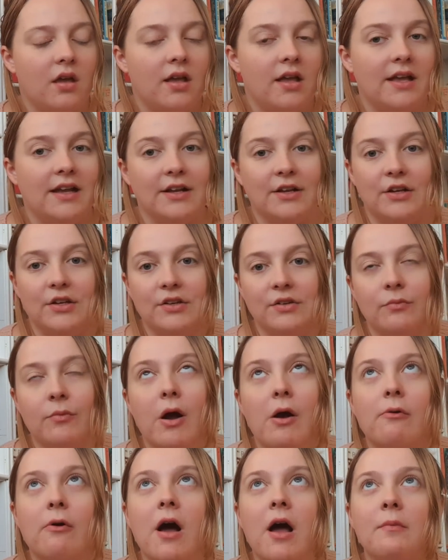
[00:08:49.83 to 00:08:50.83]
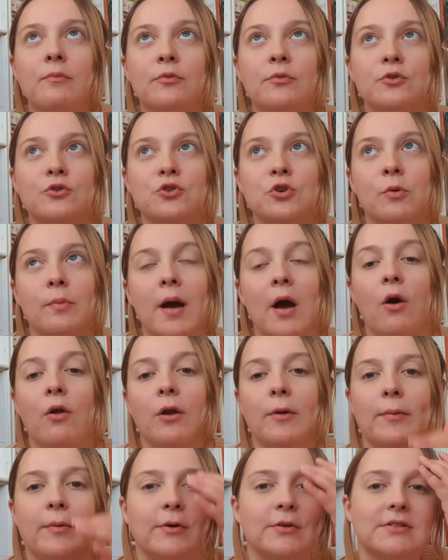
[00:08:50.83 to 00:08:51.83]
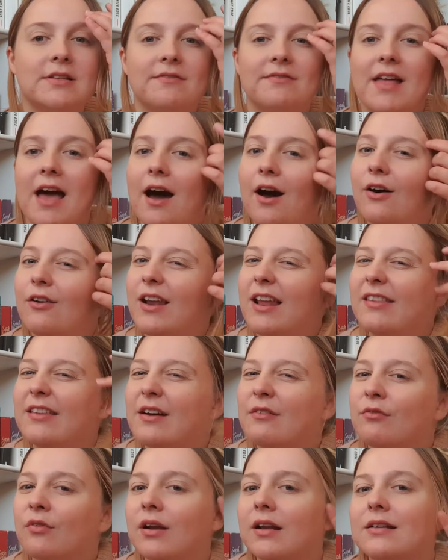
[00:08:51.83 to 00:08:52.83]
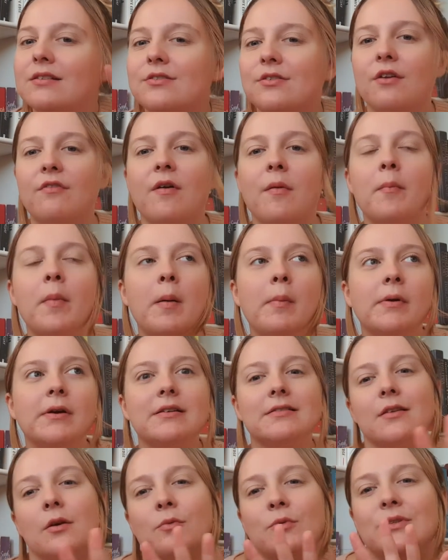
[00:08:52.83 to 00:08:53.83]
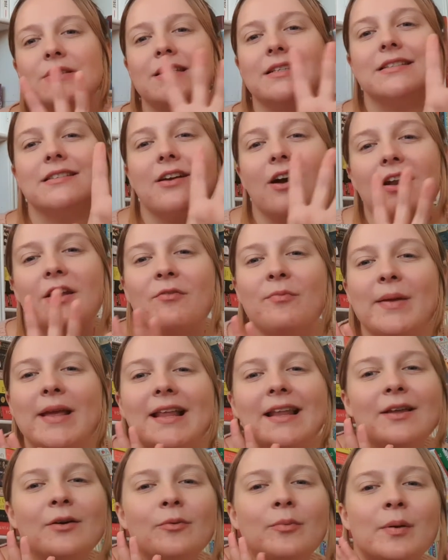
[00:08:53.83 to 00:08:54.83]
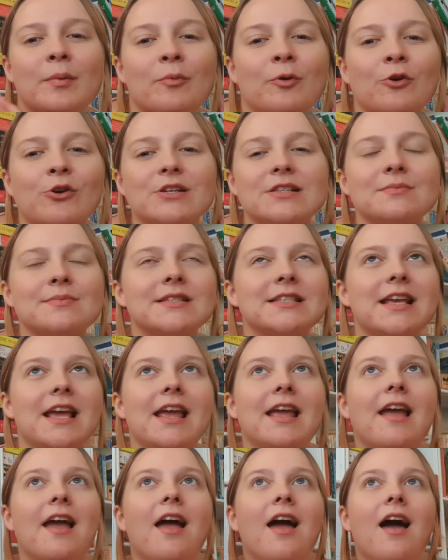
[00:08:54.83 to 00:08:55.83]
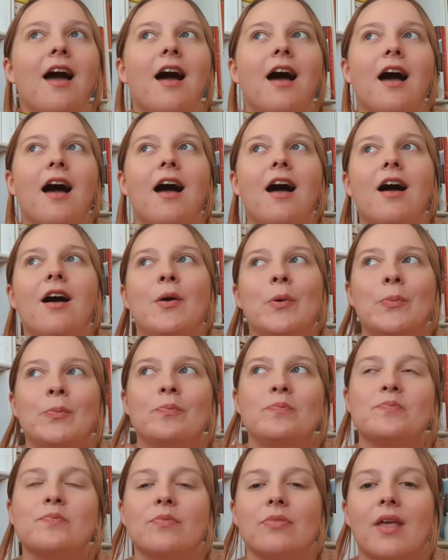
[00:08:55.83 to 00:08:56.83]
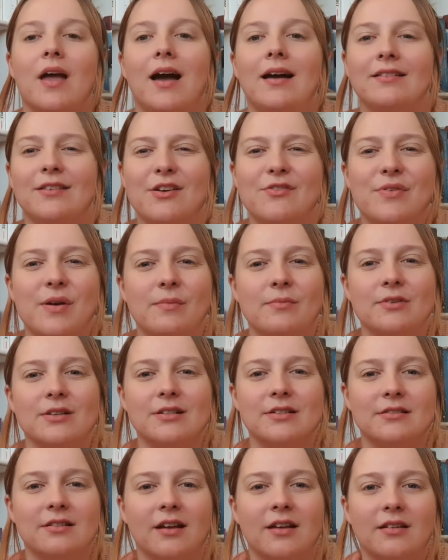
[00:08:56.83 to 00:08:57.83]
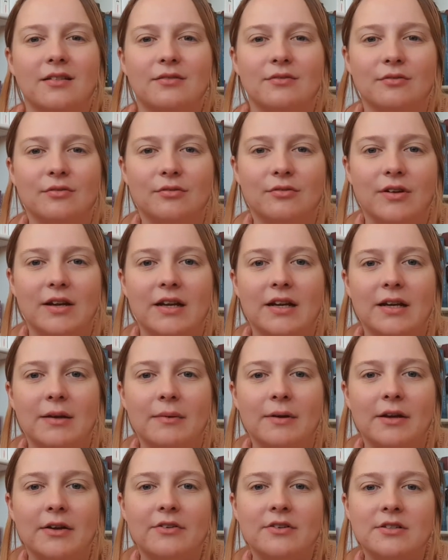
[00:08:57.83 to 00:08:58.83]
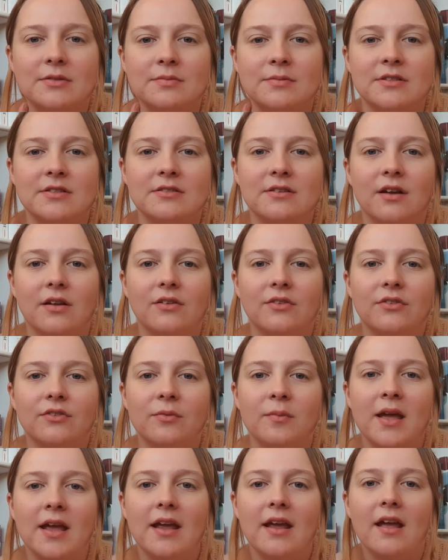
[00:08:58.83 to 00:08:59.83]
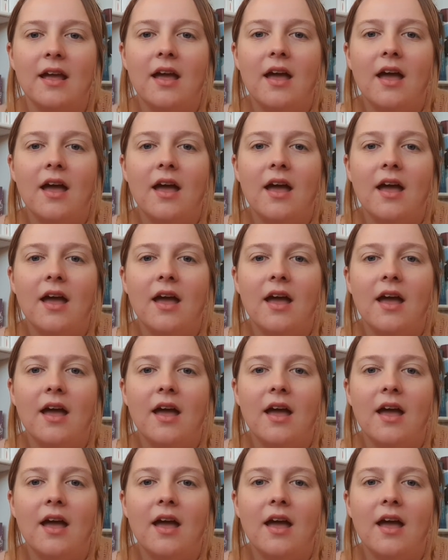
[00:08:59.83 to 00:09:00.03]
I'm not sure about Hollowpox, I'll let that run into November because I want it to kind of be a little bit more Christmassy. And November is like really when Christmas starts for me.